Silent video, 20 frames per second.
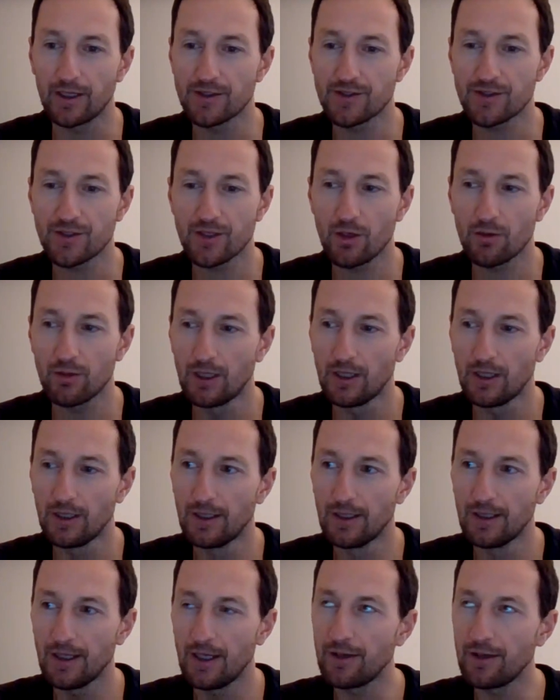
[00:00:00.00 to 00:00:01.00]
And so
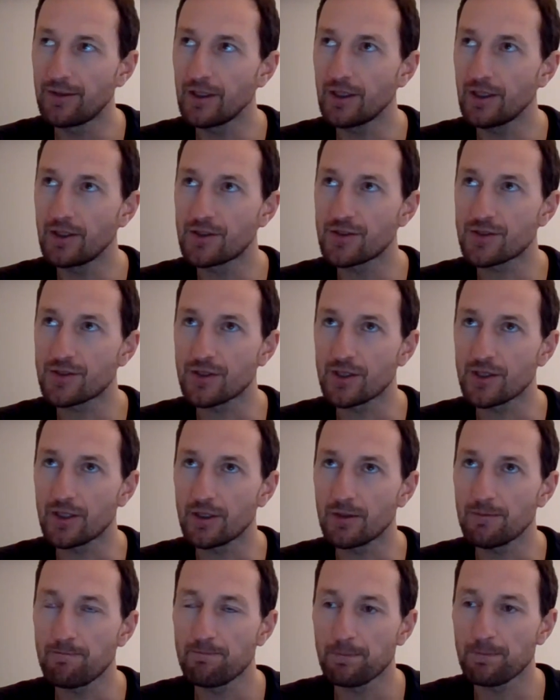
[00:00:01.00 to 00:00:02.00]
I think it's
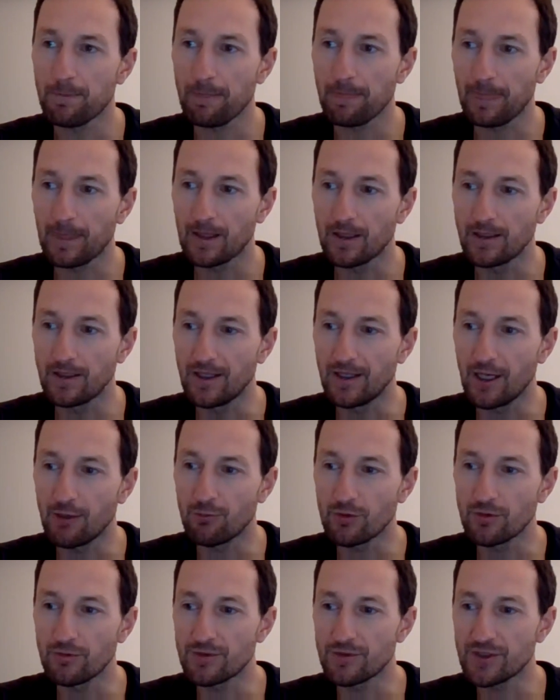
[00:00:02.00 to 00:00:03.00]
I
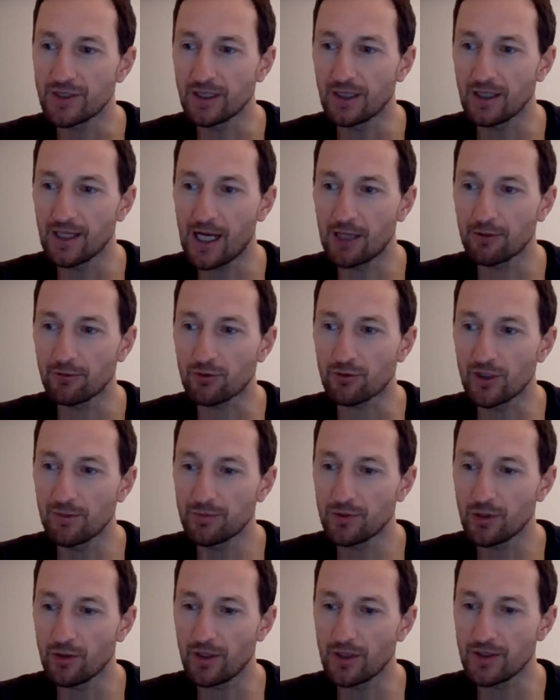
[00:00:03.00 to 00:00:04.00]
wouldn't single out
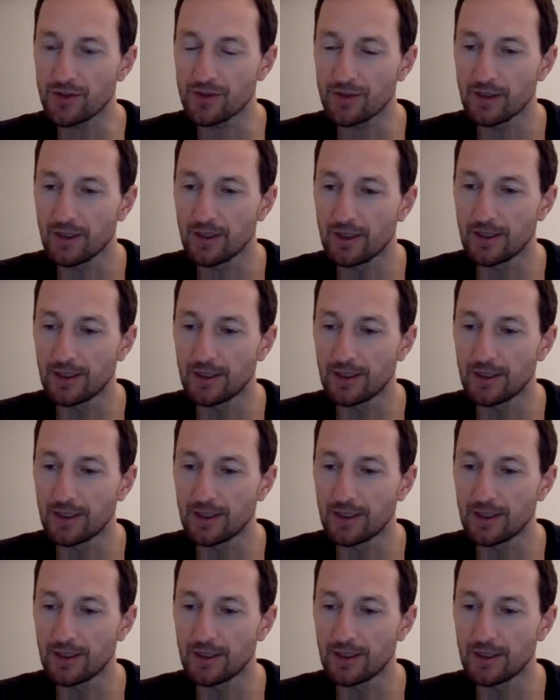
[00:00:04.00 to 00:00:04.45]
crypto as